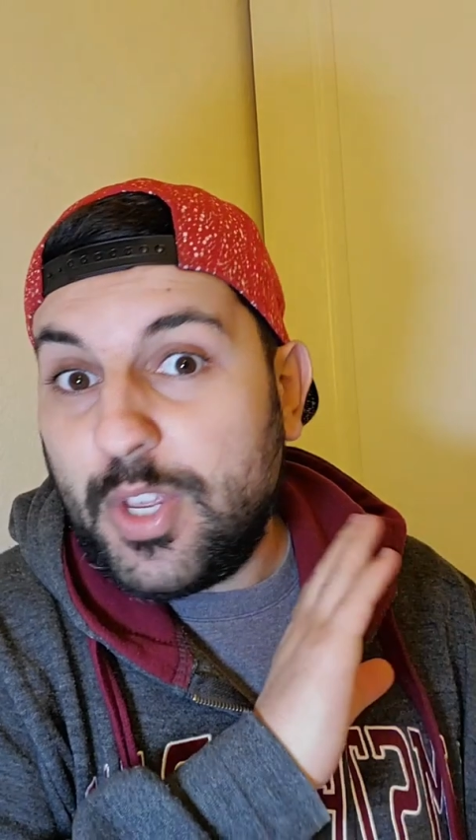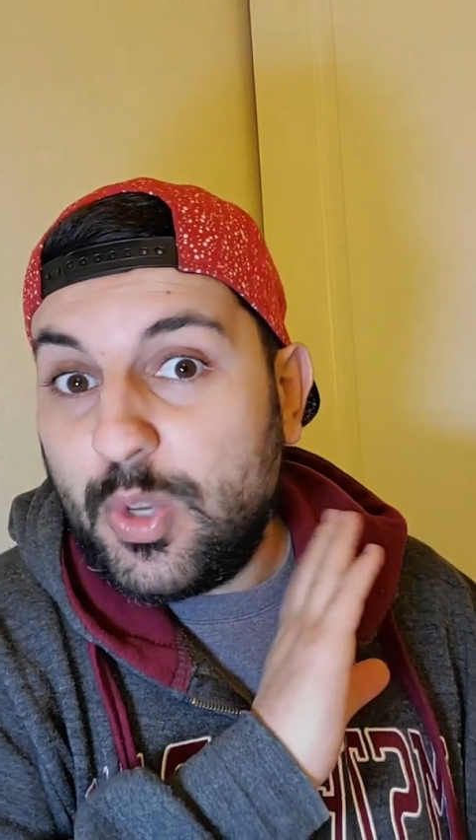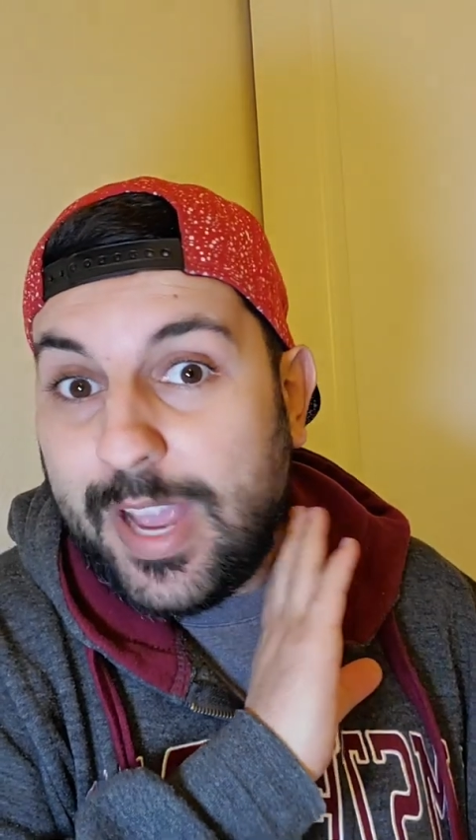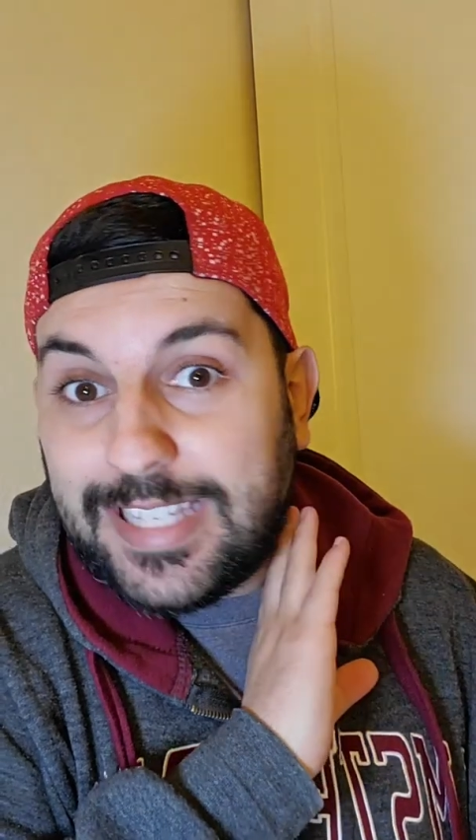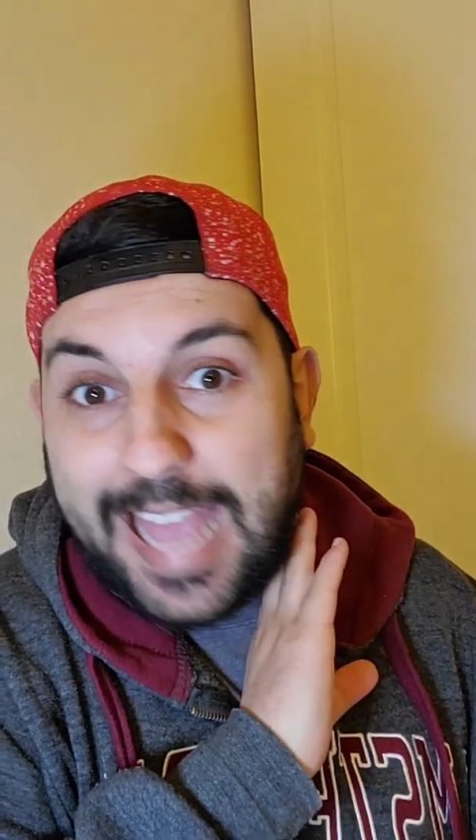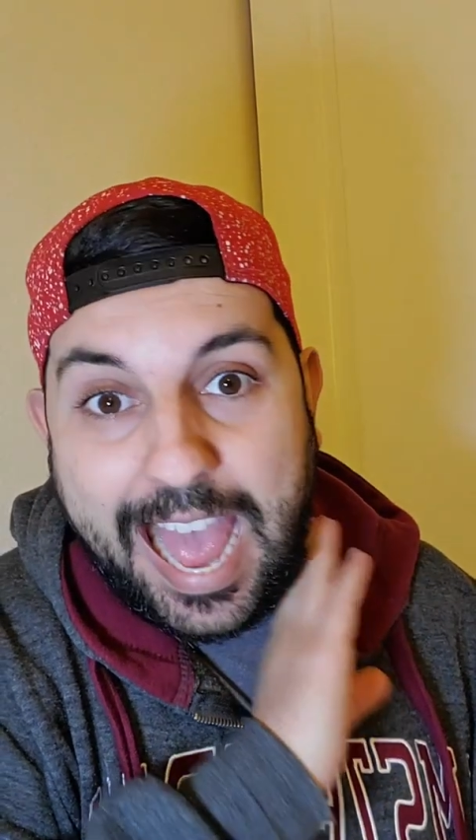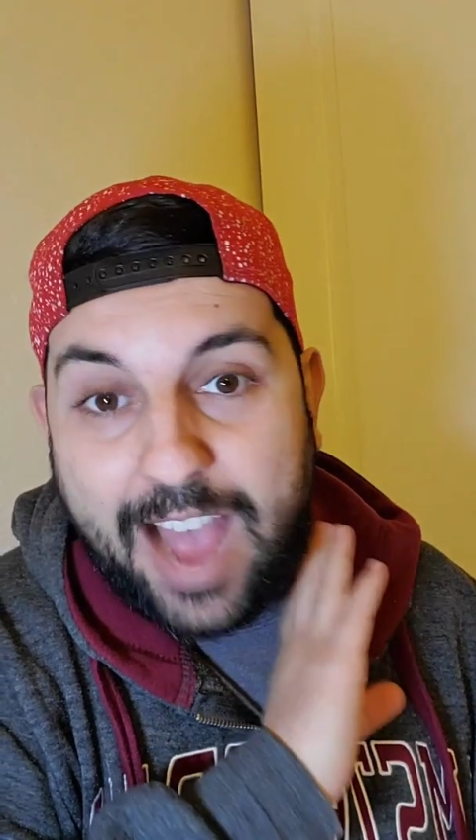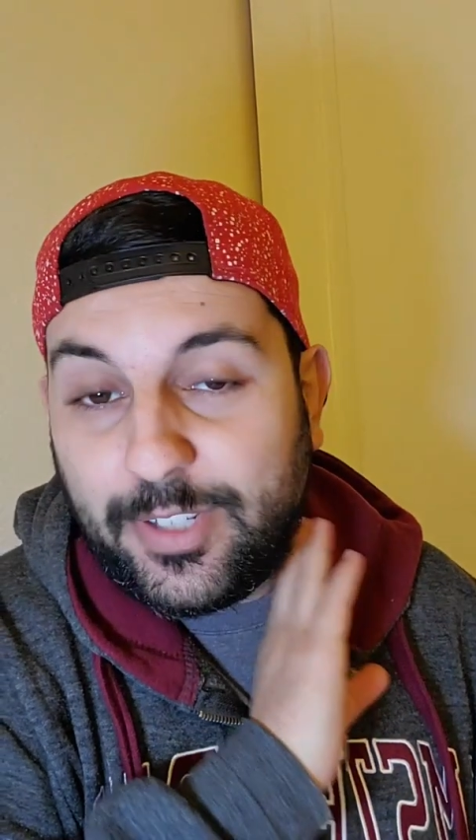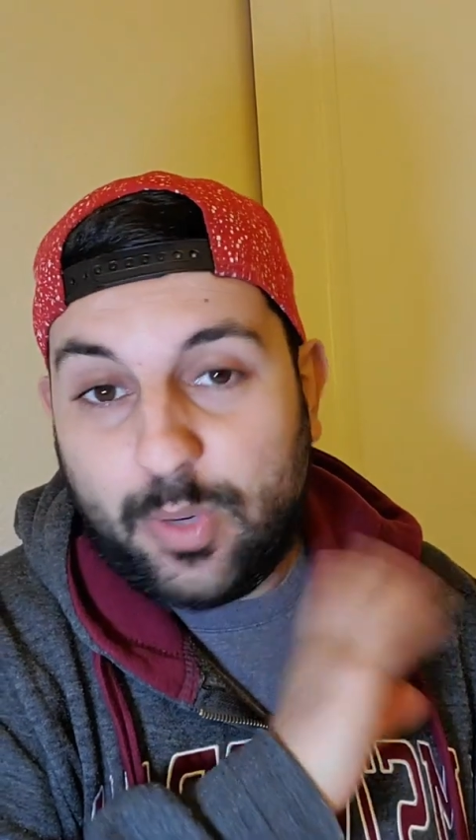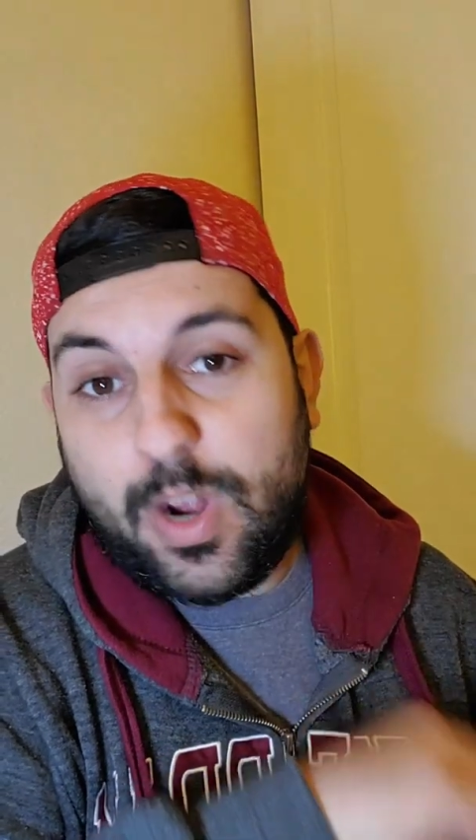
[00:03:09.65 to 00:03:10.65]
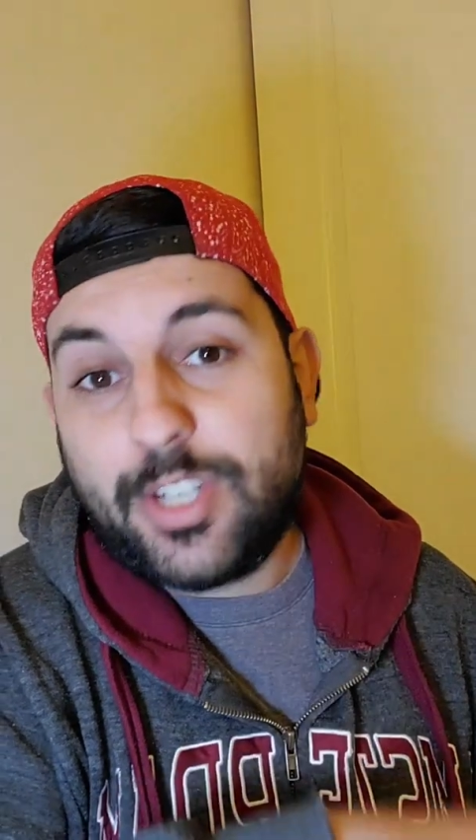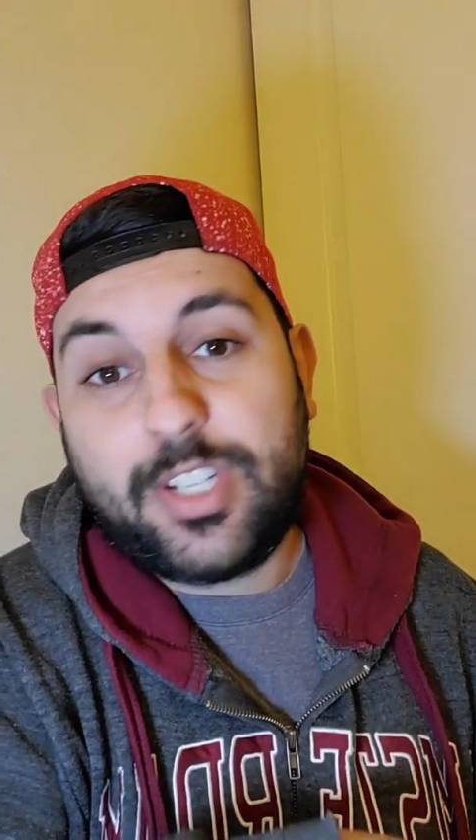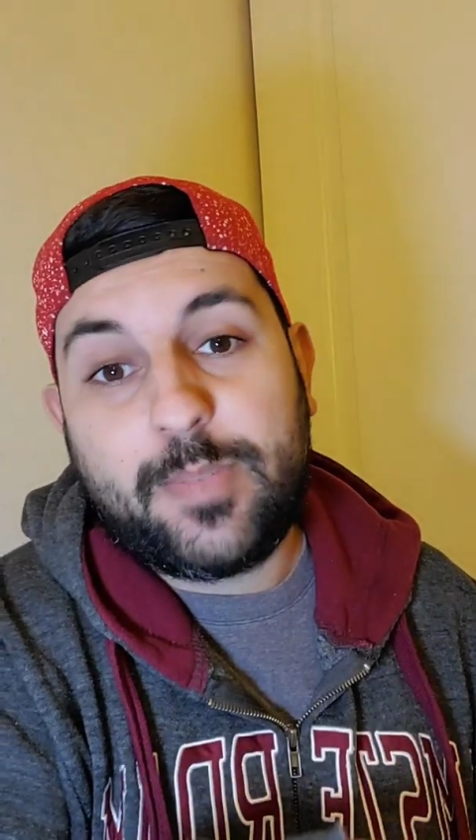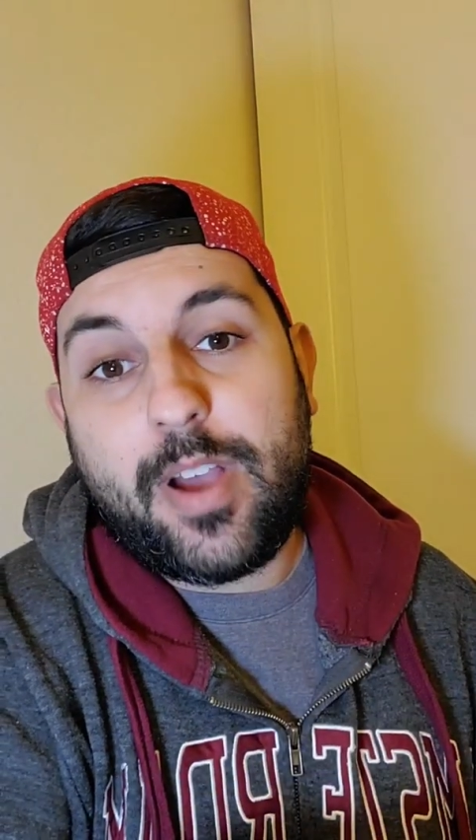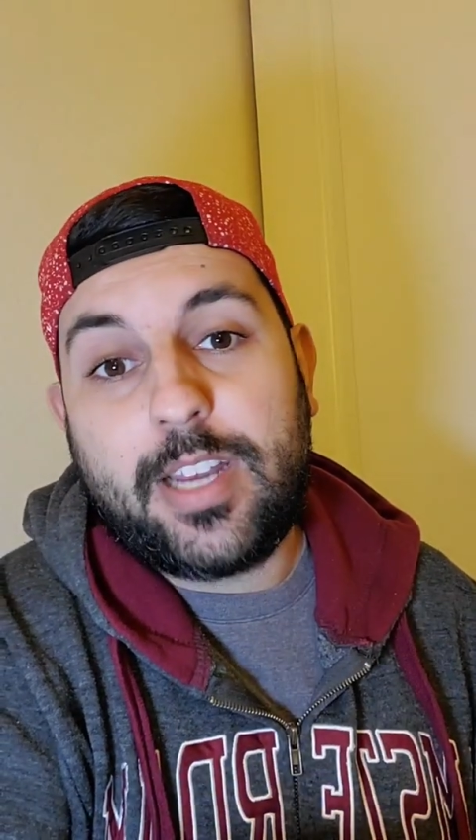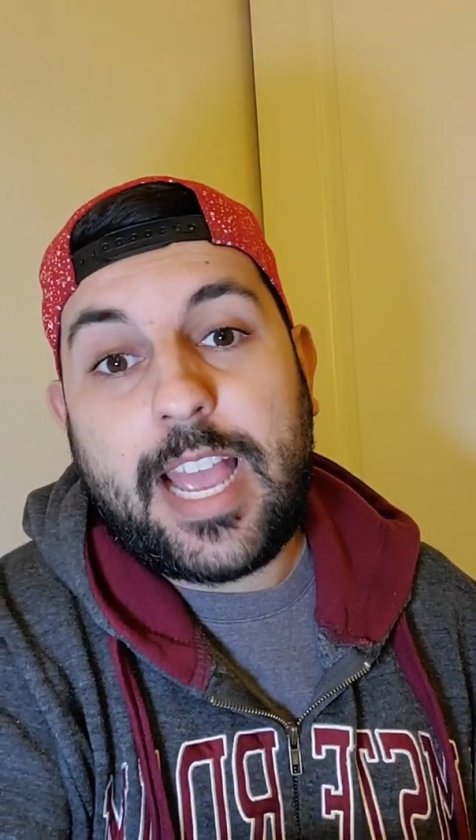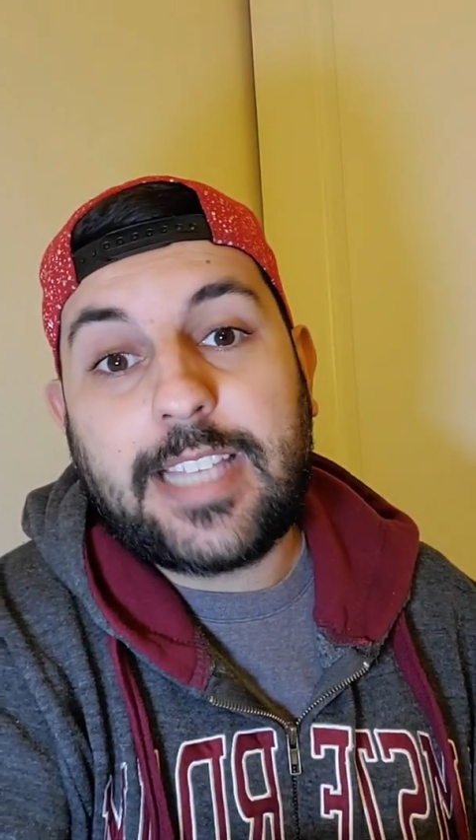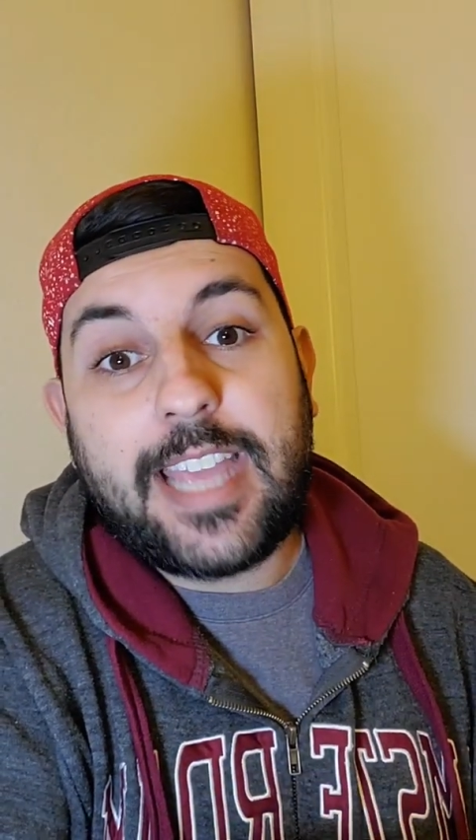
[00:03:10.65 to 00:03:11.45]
You guys have to watch this podcast.